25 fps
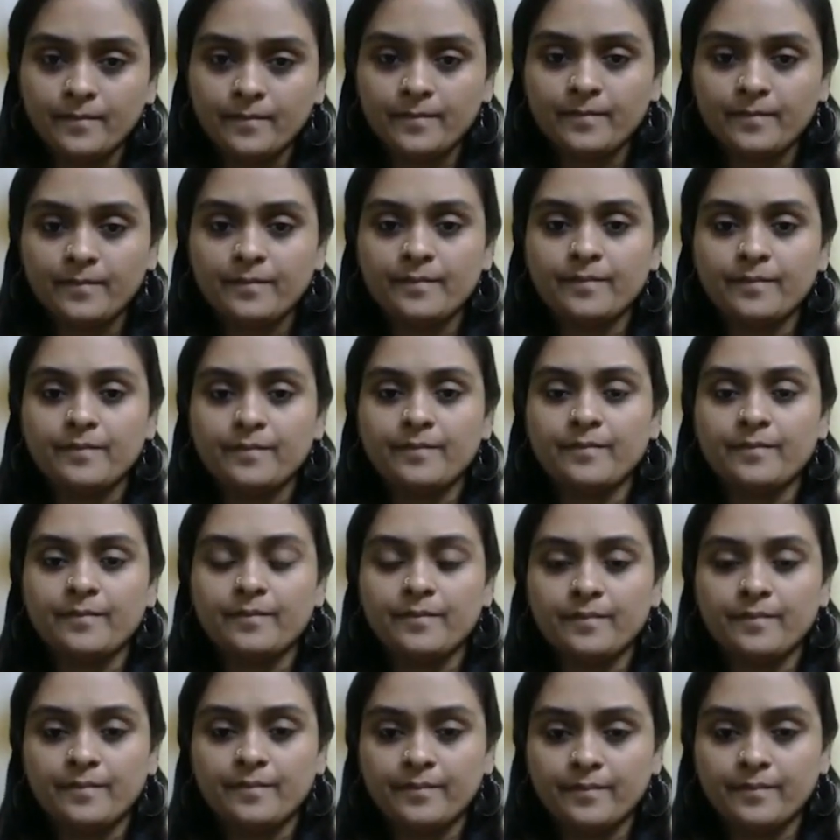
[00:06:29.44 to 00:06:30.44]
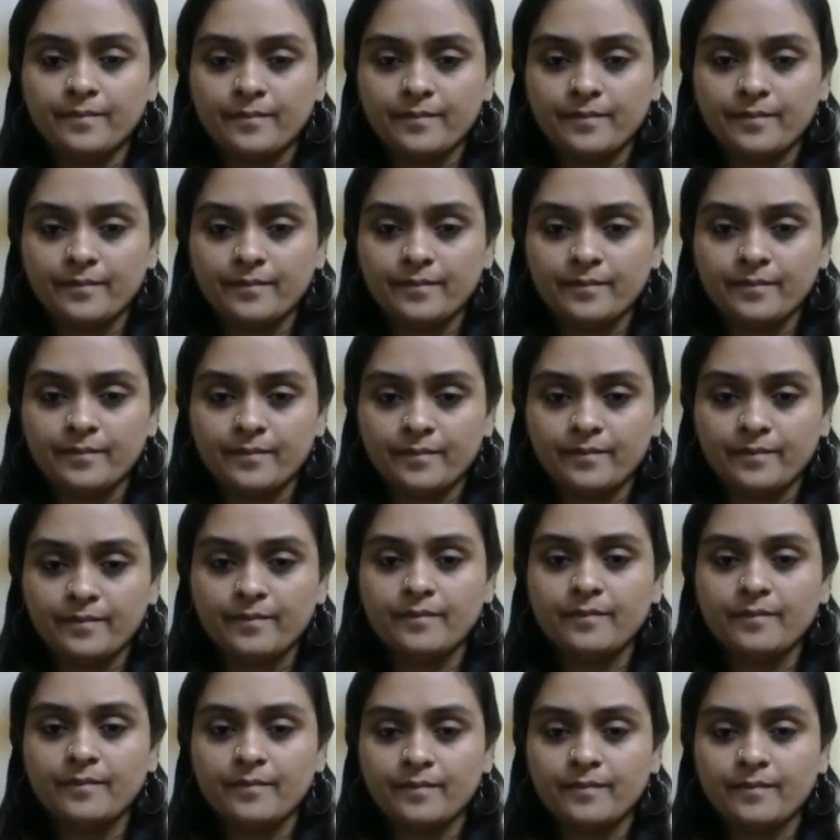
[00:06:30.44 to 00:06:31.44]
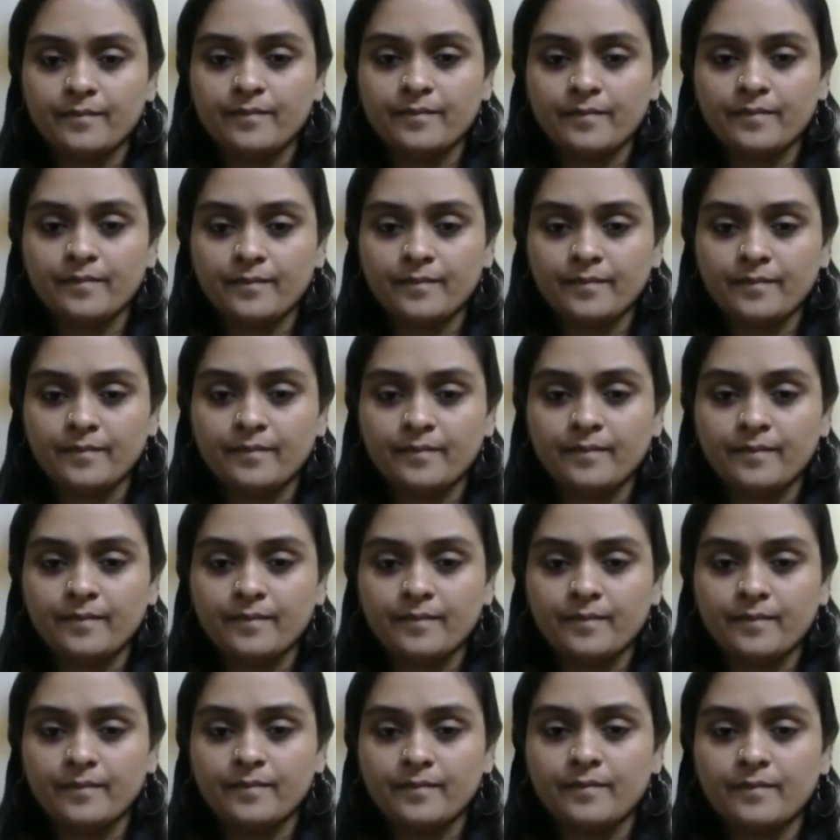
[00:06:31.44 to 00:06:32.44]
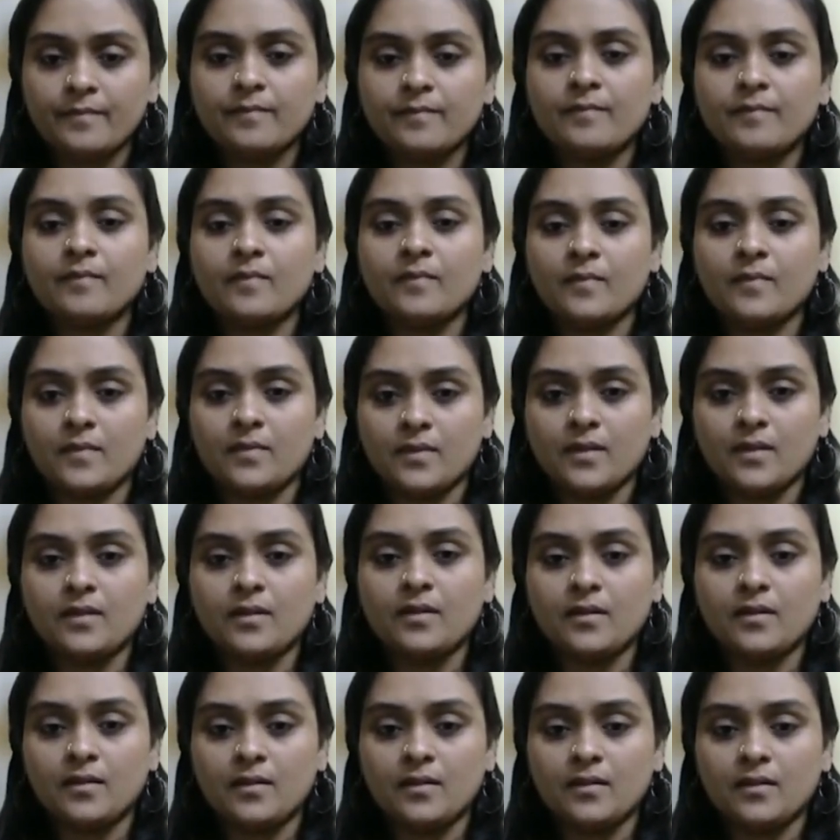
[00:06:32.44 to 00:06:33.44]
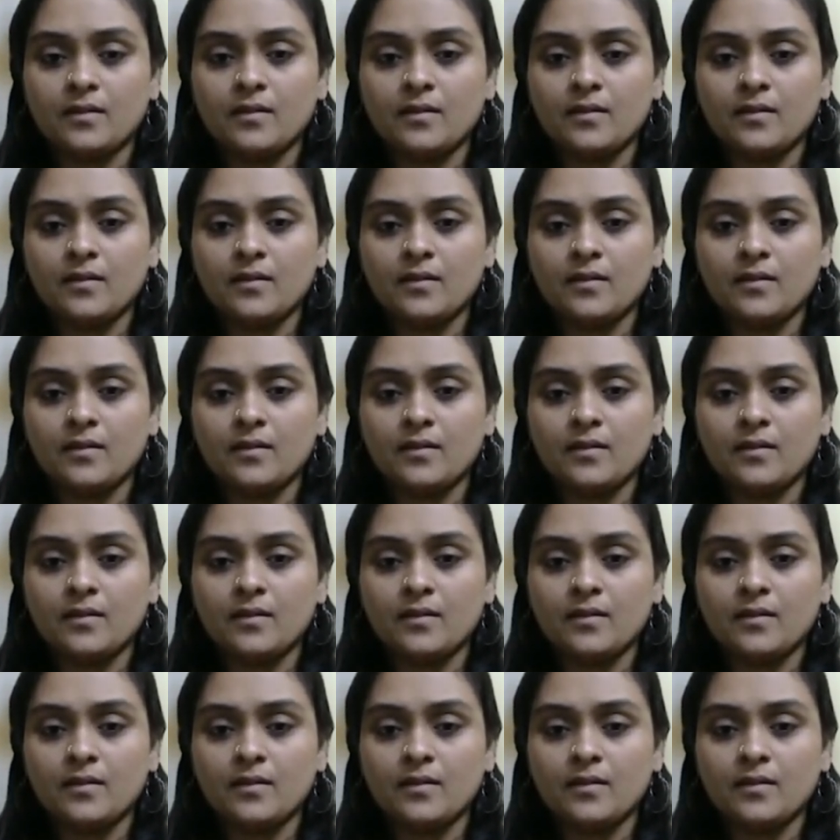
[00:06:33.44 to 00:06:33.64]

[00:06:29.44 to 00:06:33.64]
(silent)